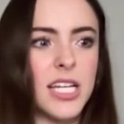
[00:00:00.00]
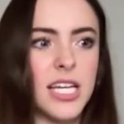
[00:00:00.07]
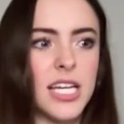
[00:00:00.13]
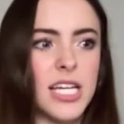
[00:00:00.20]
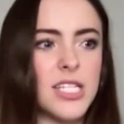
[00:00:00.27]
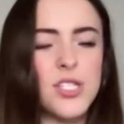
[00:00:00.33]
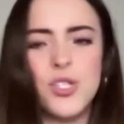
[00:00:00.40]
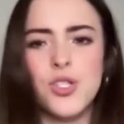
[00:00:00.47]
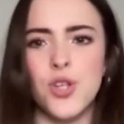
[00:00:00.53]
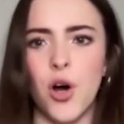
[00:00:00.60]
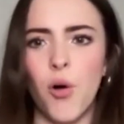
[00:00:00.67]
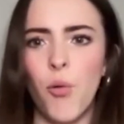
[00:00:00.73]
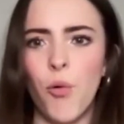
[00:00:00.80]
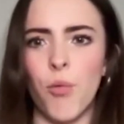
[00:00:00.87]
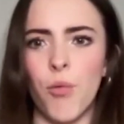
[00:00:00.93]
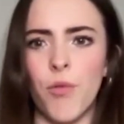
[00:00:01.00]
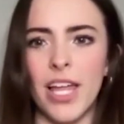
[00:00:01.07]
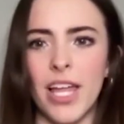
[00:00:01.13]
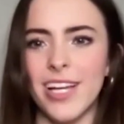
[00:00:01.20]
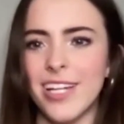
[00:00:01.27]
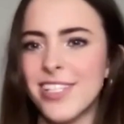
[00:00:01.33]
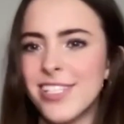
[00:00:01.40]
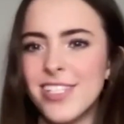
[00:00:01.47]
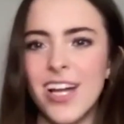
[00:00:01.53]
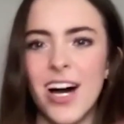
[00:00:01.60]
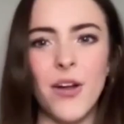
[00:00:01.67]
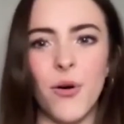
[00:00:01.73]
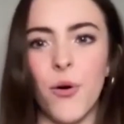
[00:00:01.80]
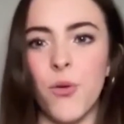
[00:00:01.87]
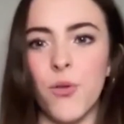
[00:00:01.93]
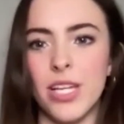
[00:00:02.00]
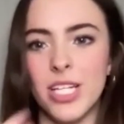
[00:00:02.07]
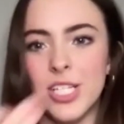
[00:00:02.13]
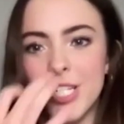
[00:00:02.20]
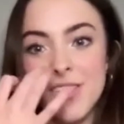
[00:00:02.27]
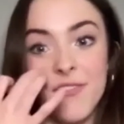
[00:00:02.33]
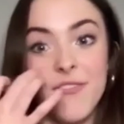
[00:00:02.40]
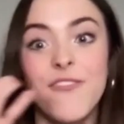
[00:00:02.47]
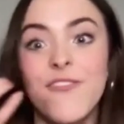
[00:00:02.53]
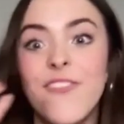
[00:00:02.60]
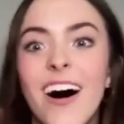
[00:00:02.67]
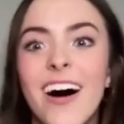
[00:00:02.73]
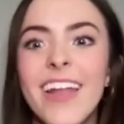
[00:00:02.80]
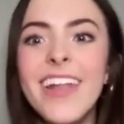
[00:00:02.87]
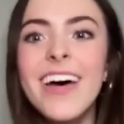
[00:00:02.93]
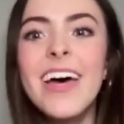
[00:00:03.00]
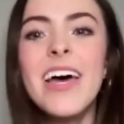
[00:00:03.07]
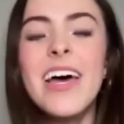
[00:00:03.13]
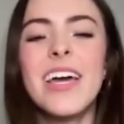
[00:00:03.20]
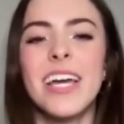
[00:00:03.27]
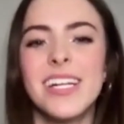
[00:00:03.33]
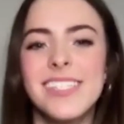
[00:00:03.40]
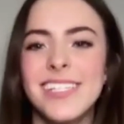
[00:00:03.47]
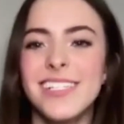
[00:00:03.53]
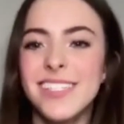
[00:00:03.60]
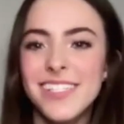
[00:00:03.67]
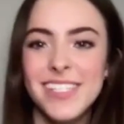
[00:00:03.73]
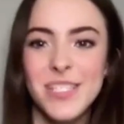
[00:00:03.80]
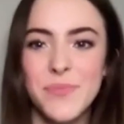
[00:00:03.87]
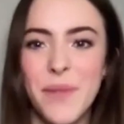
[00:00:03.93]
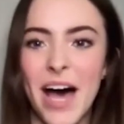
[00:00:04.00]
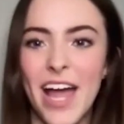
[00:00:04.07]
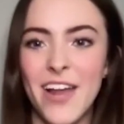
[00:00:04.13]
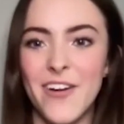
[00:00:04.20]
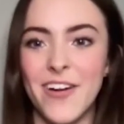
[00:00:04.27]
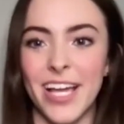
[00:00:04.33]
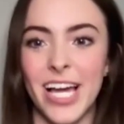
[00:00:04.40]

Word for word: is so like it's not only just fun, it's inspiring.